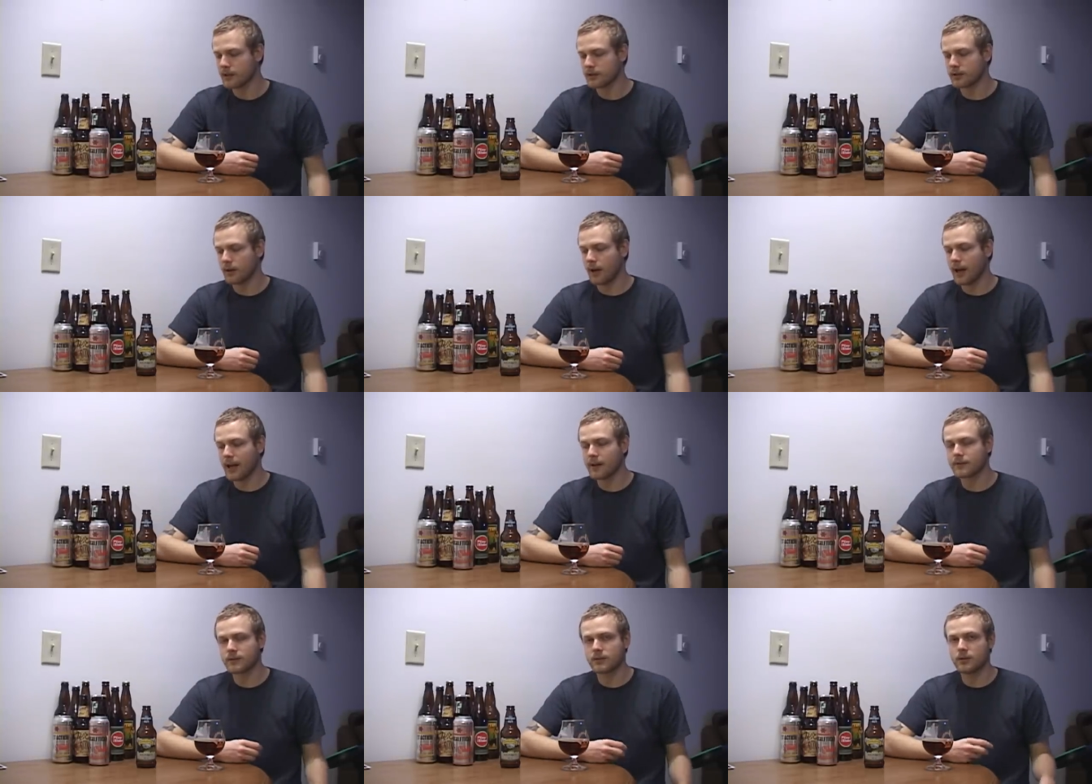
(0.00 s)
So I
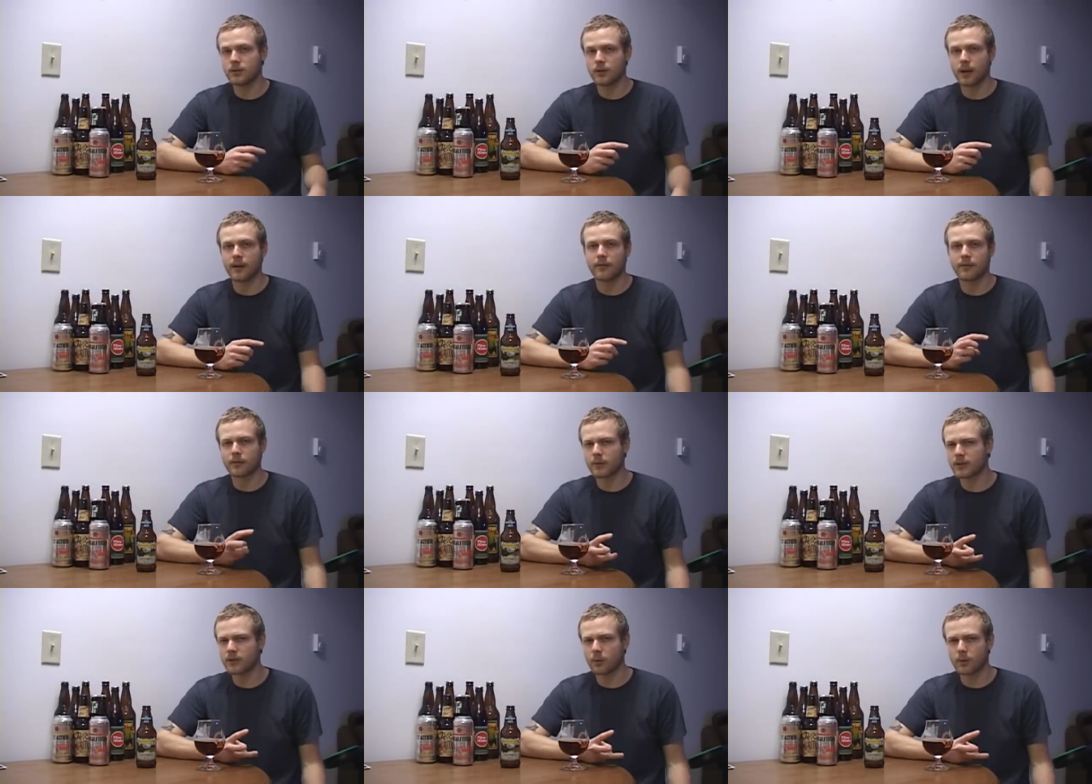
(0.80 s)
have two, I have
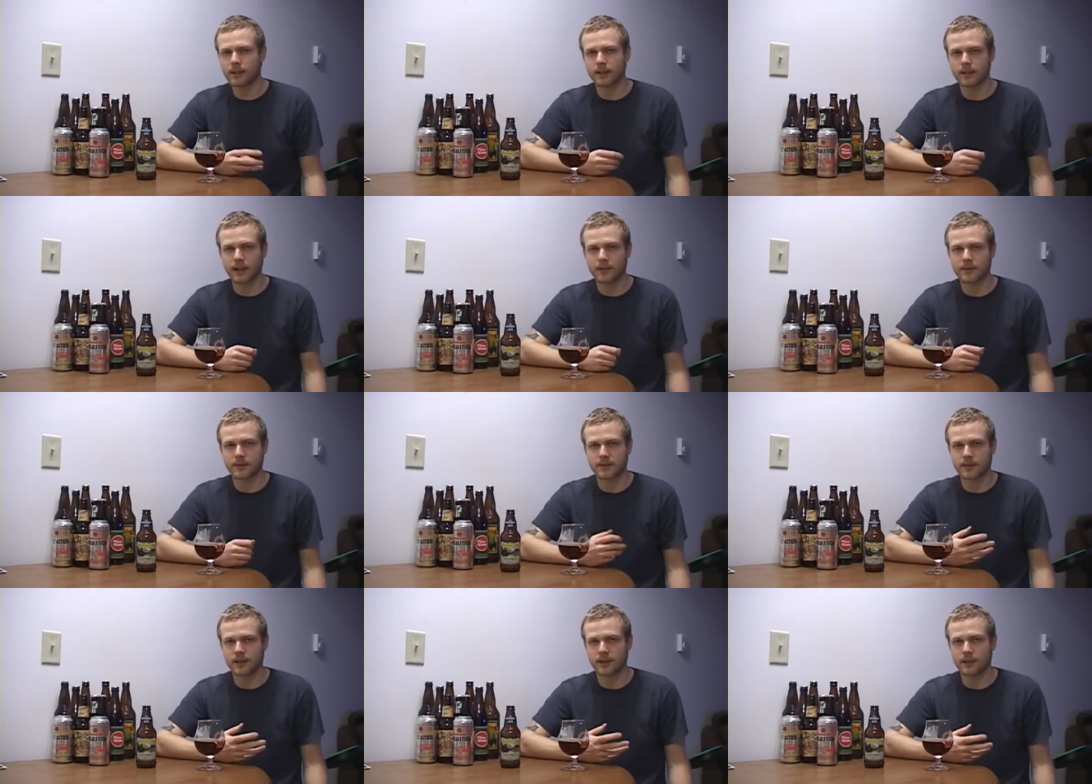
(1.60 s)
three
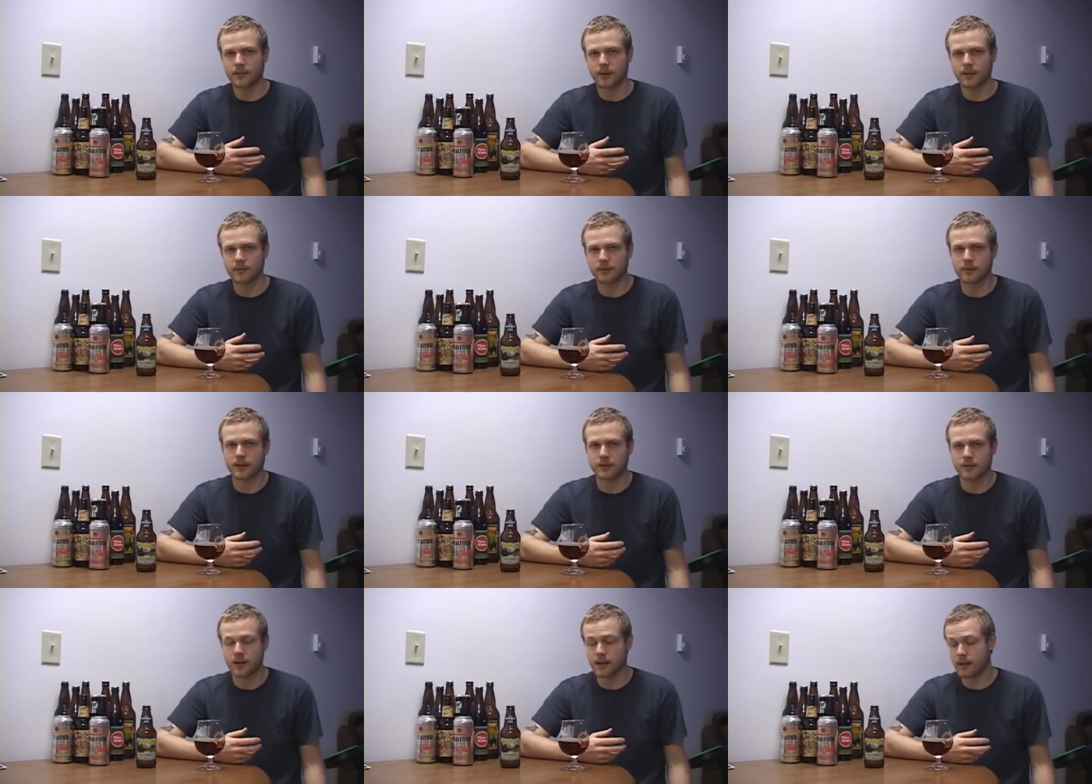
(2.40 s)
2011s sitting in my
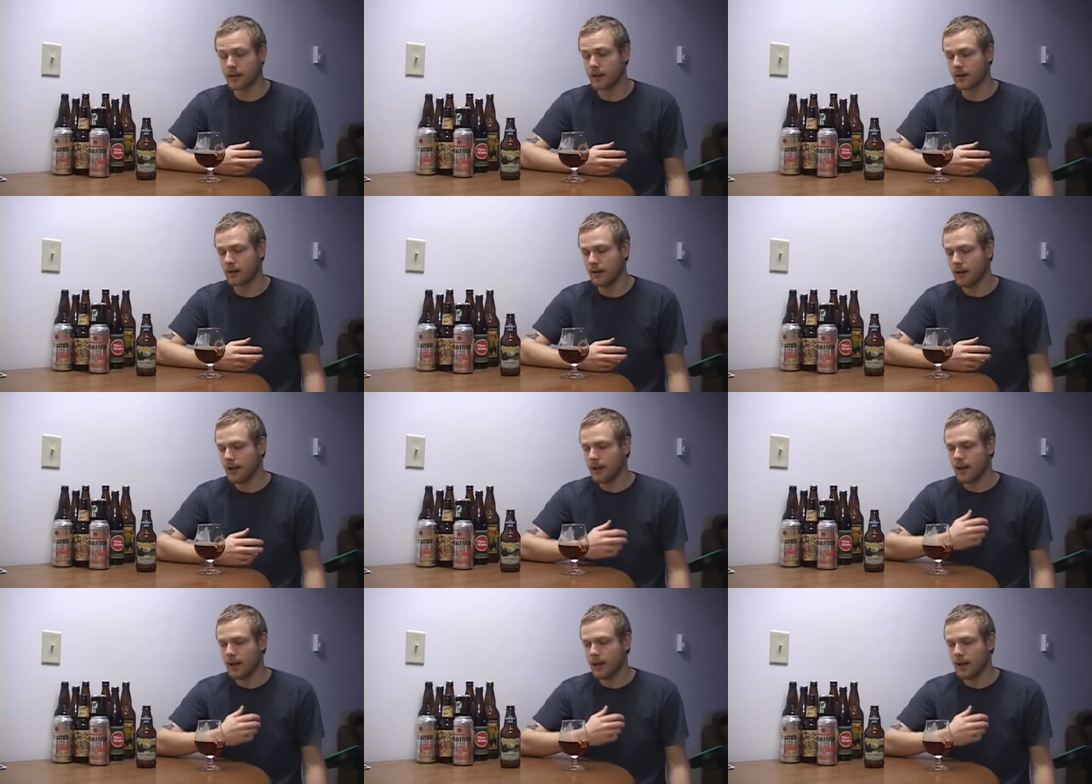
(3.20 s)
fridge right now.